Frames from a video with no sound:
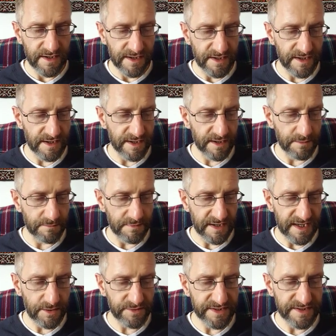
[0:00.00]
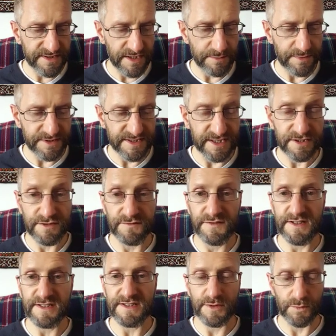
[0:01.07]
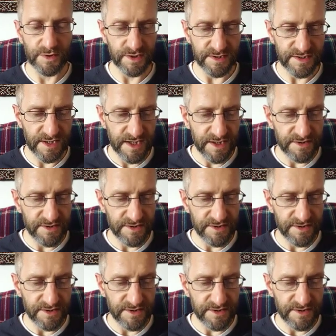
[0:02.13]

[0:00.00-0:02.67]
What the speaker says: How the interpretation fits the word.